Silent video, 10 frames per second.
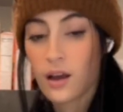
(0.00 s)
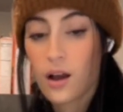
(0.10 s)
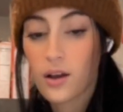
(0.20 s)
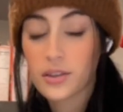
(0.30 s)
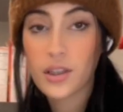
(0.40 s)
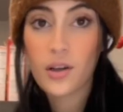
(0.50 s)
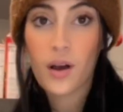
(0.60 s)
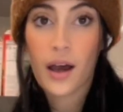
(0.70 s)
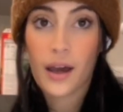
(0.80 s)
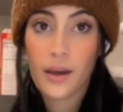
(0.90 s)
Also,
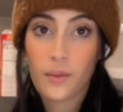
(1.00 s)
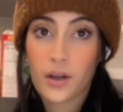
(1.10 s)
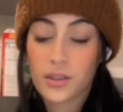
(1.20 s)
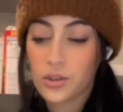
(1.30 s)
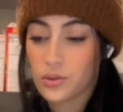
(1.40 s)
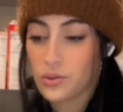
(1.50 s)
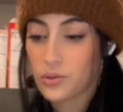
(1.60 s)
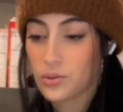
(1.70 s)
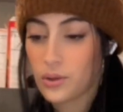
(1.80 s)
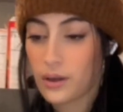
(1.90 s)
I want
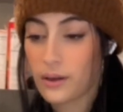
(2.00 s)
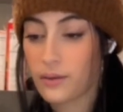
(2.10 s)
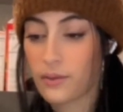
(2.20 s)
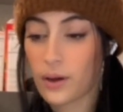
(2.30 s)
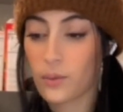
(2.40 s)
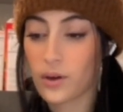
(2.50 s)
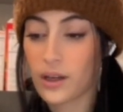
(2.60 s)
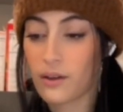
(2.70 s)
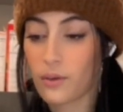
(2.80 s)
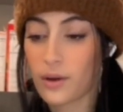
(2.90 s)
to fair warn
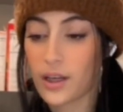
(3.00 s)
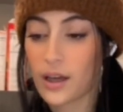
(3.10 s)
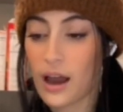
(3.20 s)
everybody,